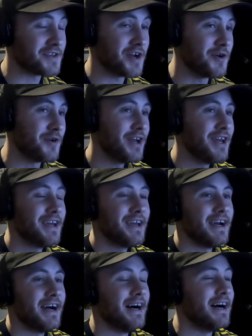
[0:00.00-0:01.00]
So
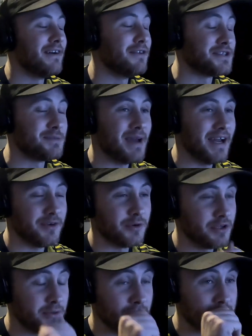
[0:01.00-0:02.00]
I've listened back to it
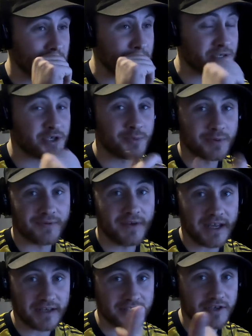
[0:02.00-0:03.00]
a little bit. It seems super
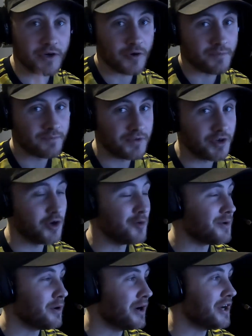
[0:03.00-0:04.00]
faint, so the
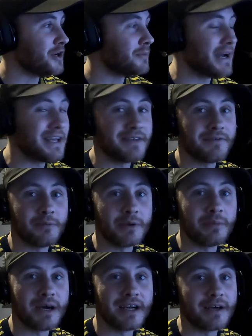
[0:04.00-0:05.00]
GoPro audio might even be
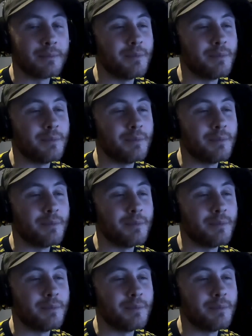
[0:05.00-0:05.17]
better.